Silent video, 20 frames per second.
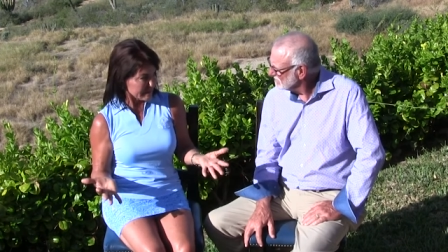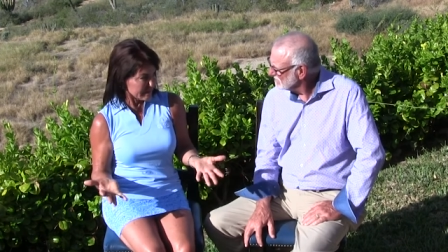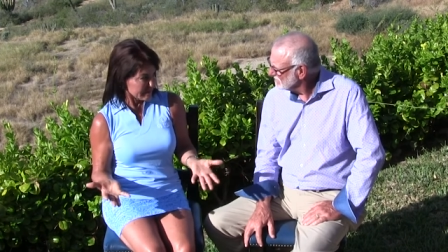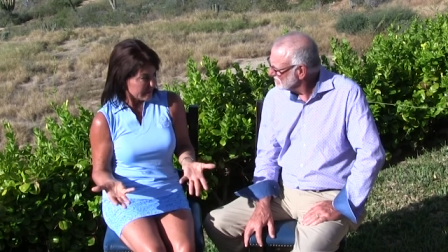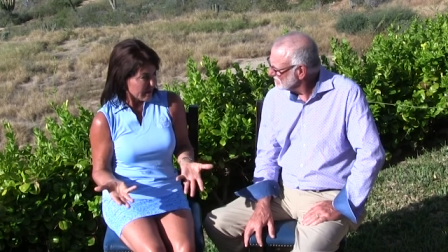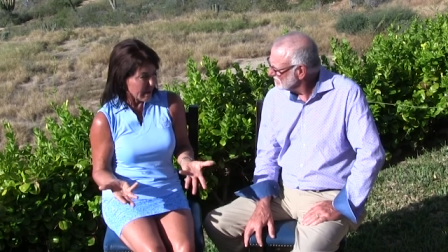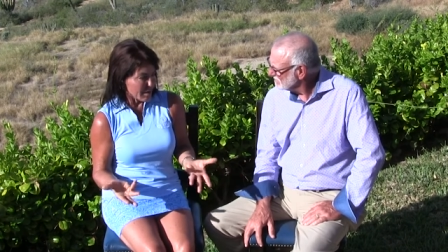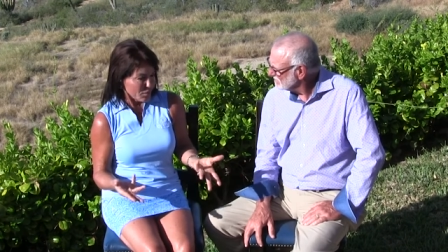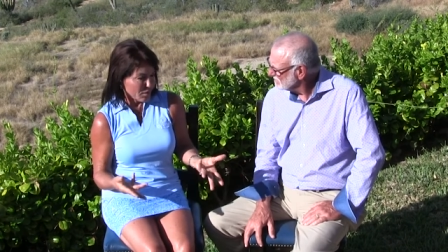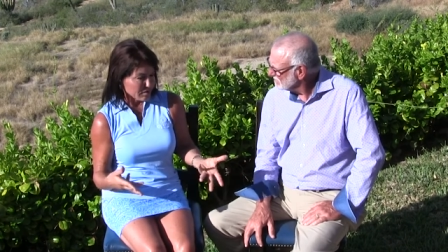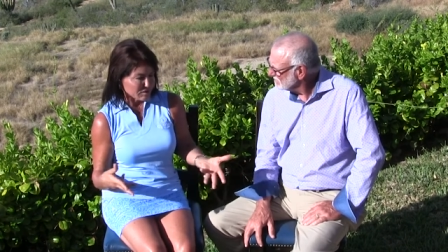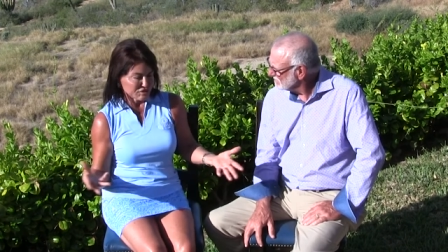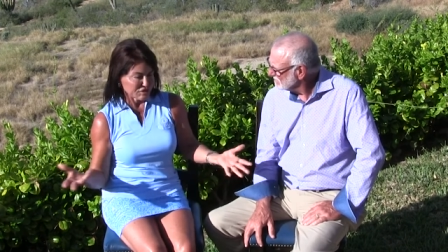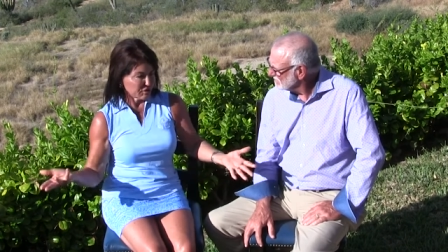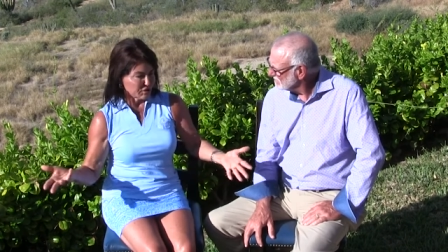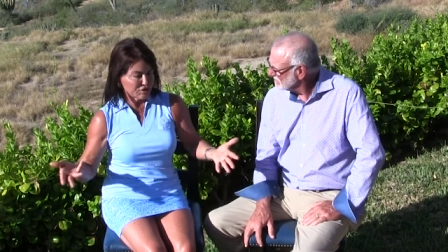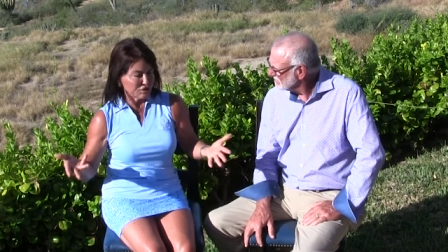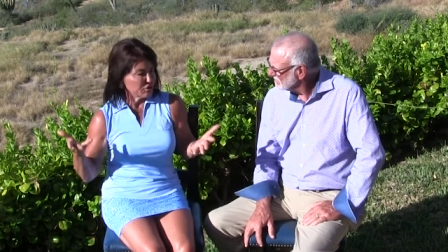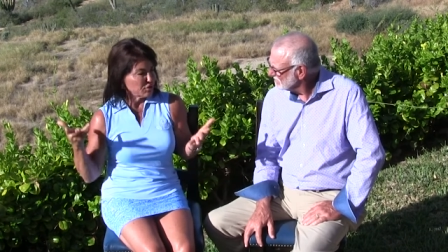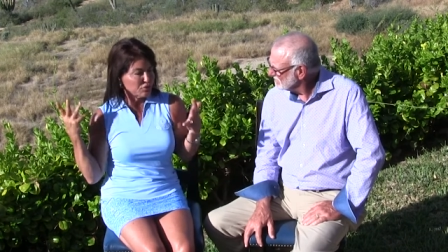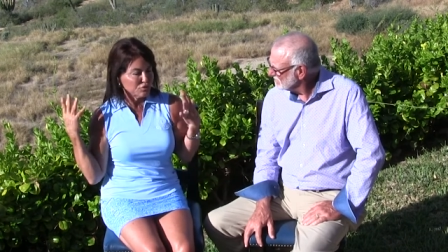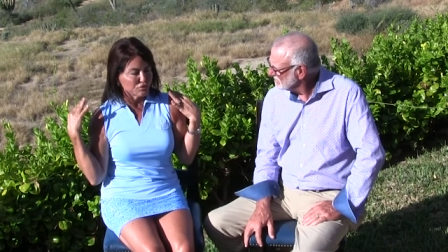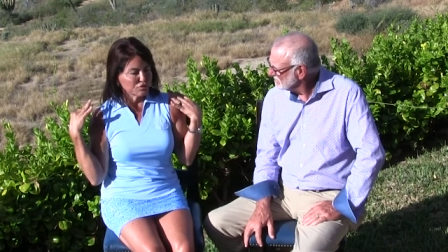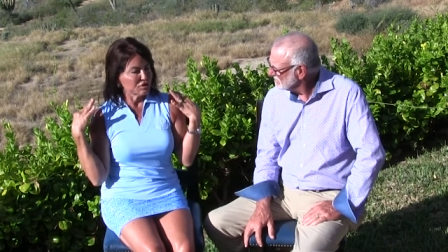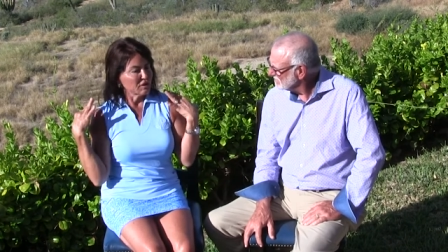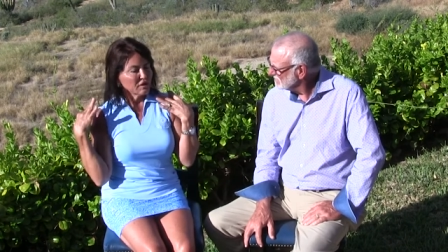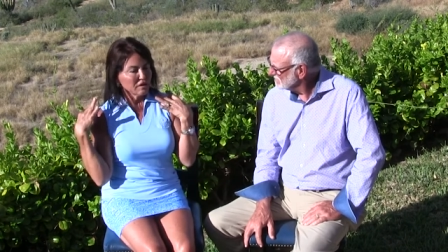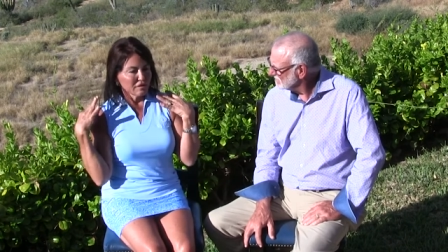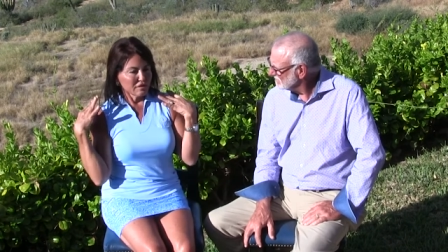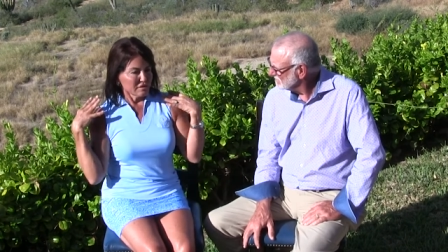I, I watched a
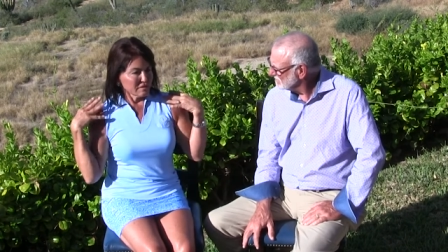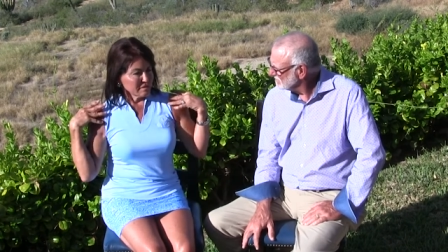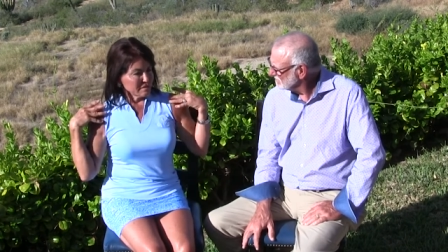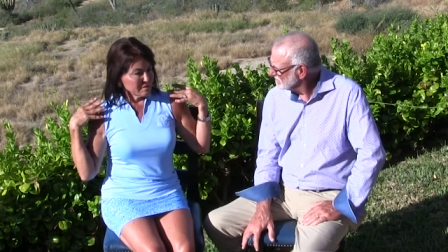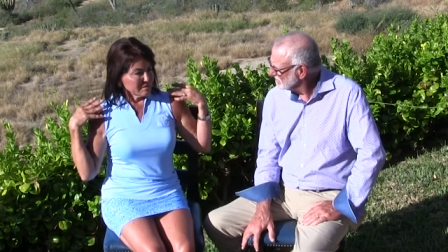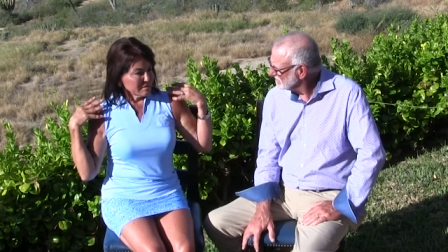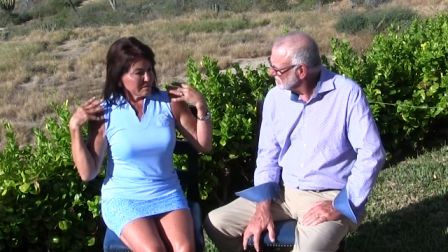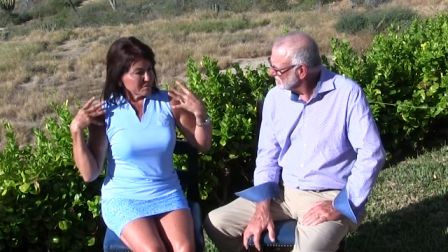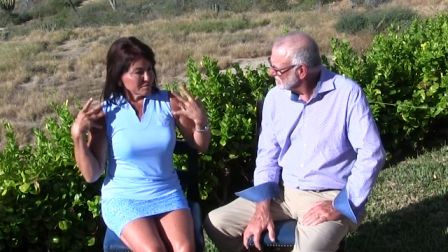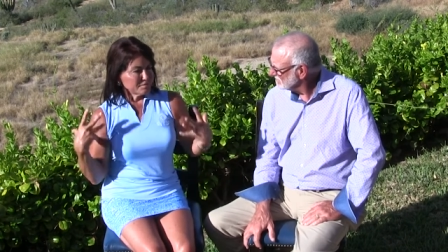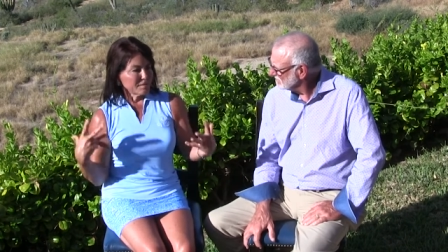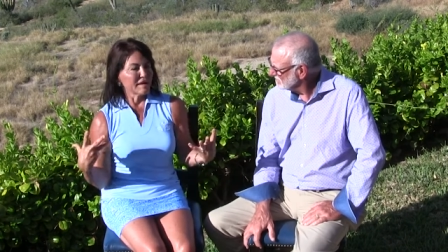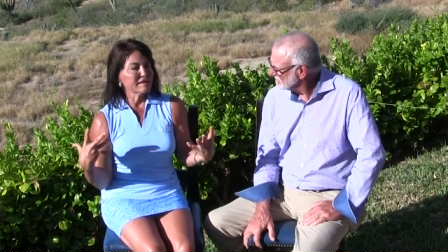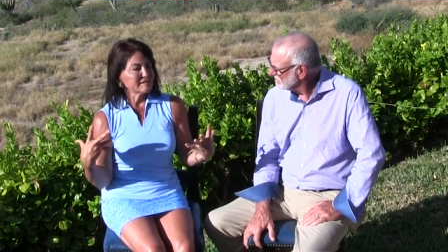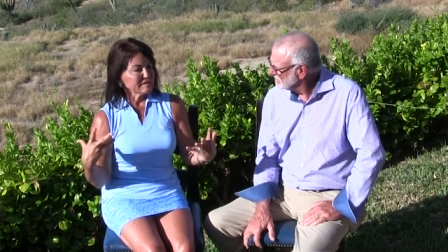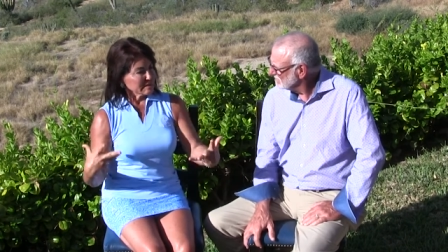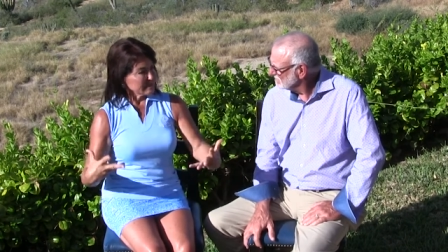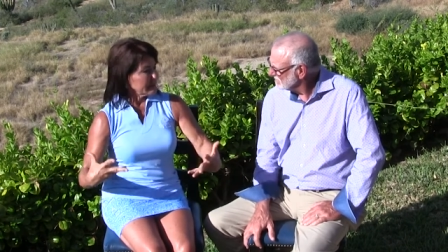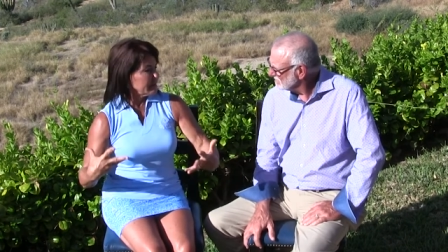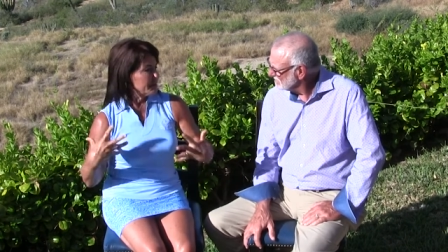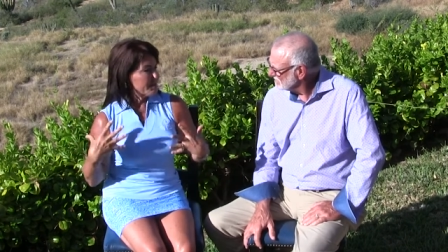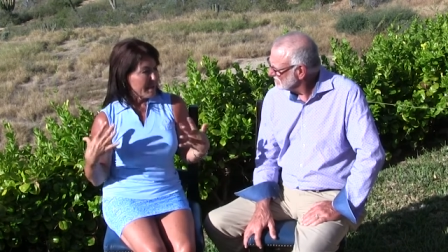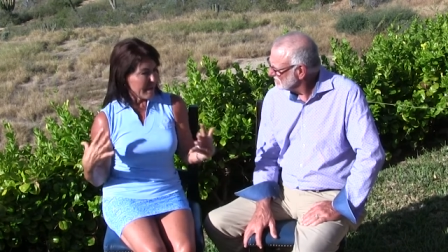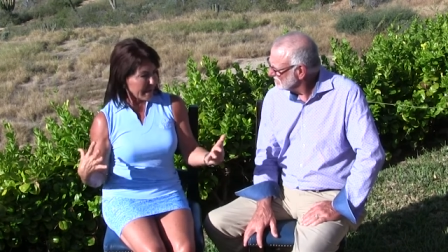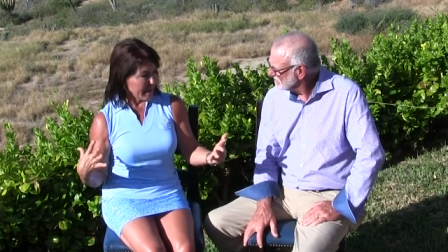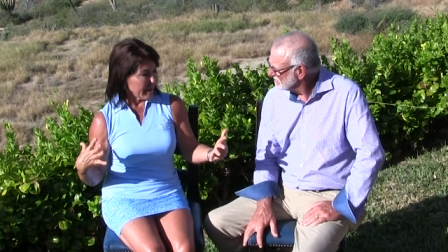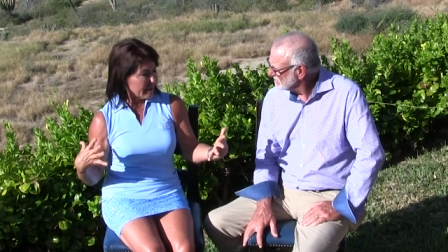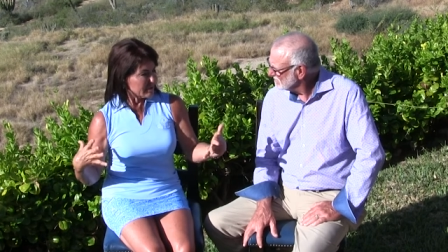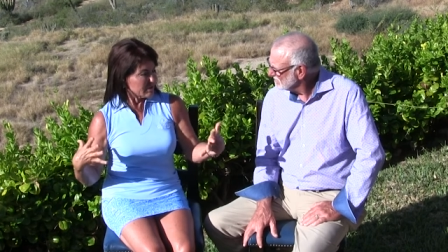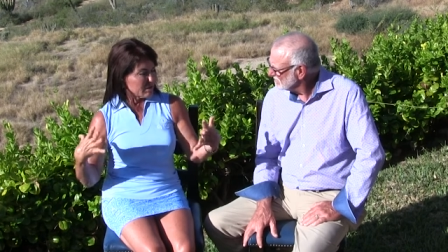huge muscly
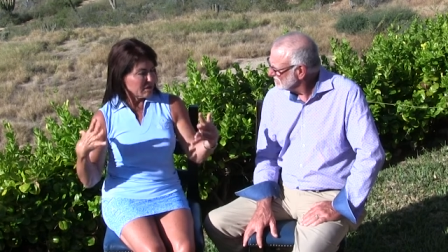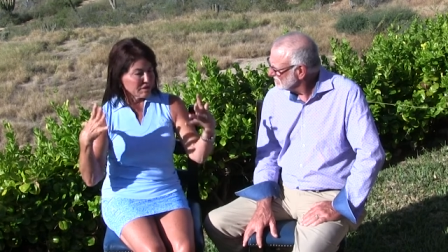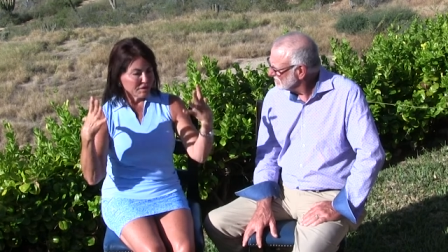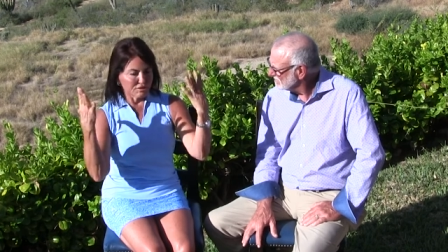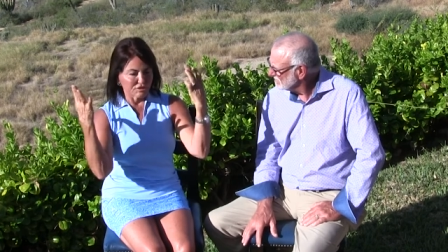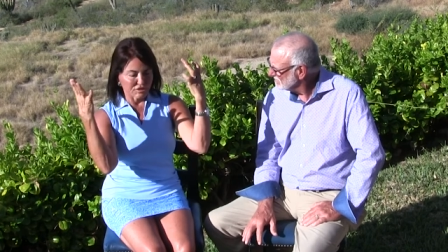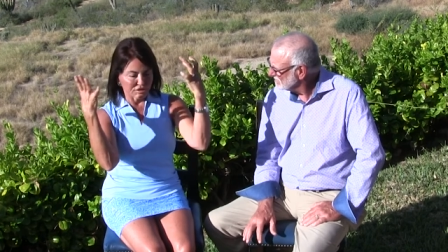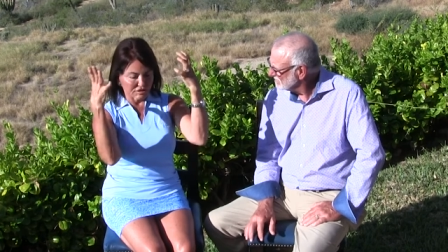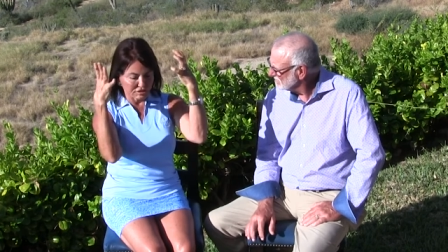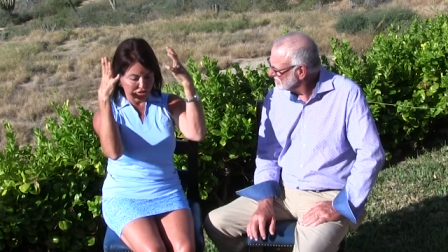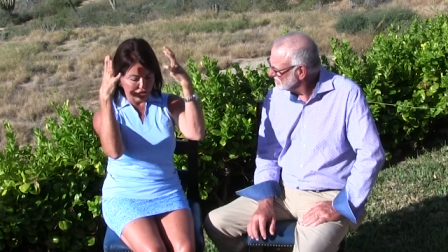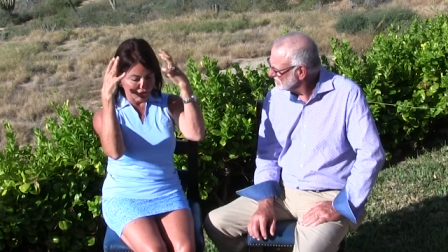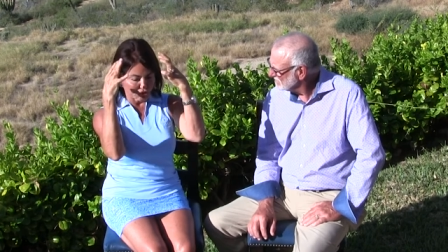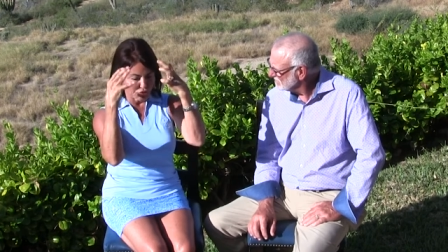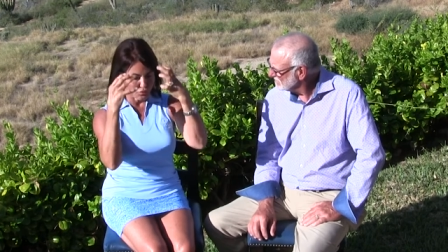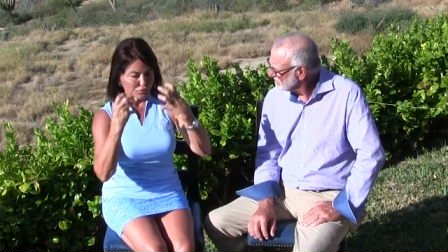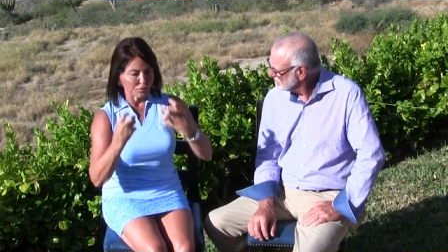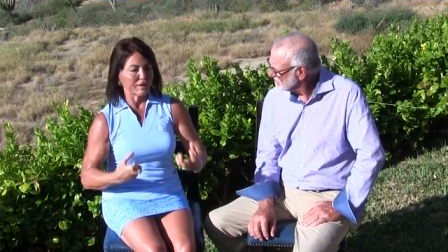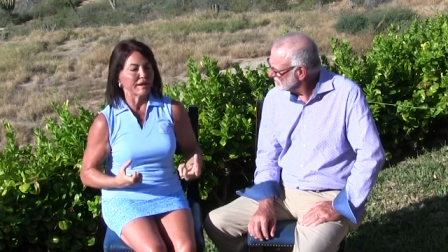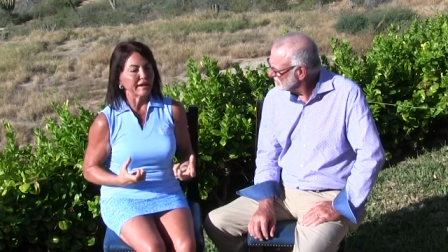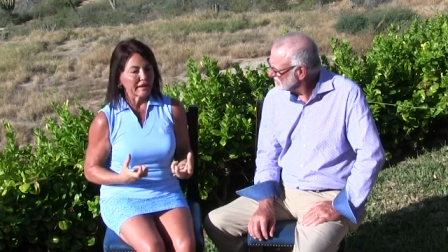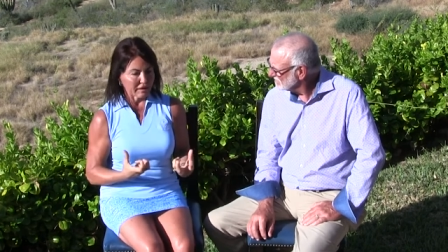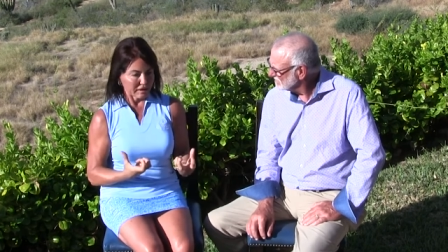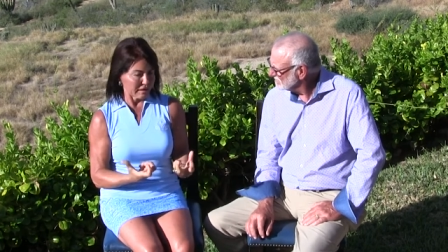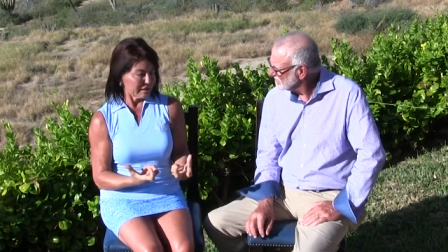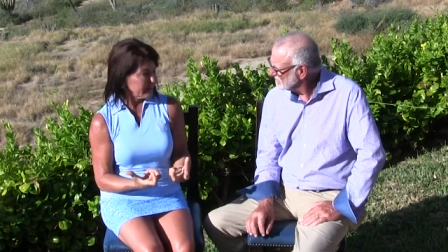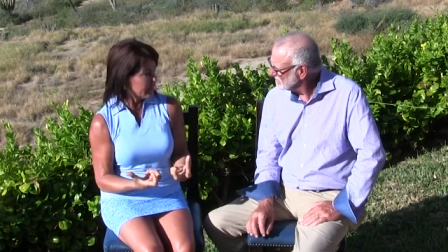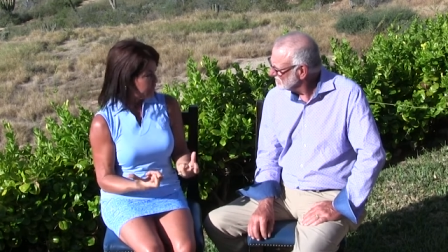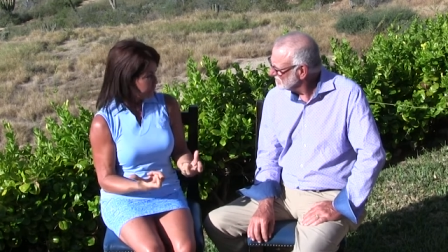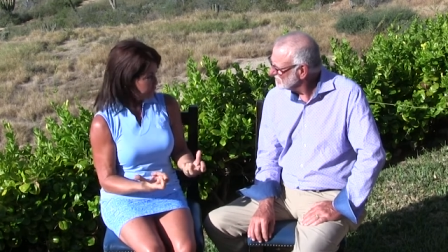man just shrink
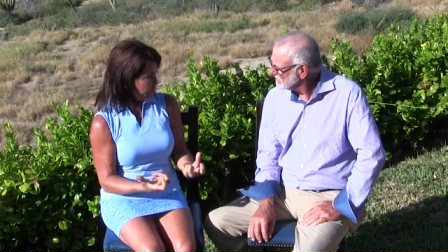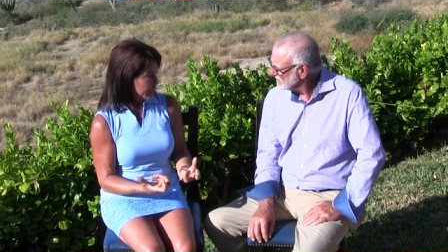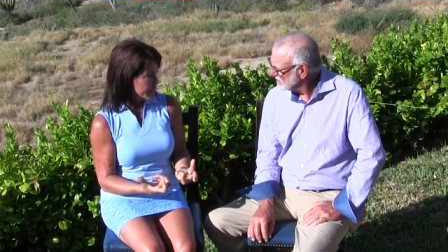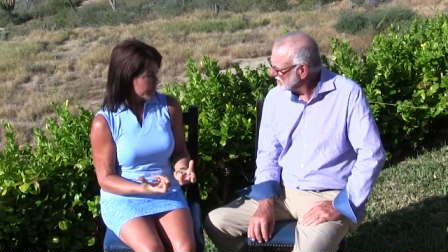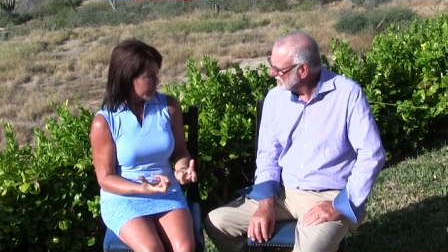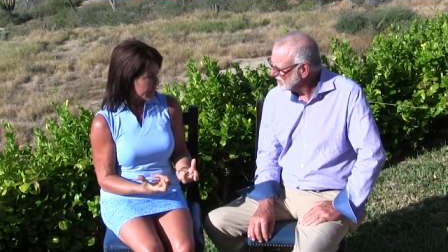in front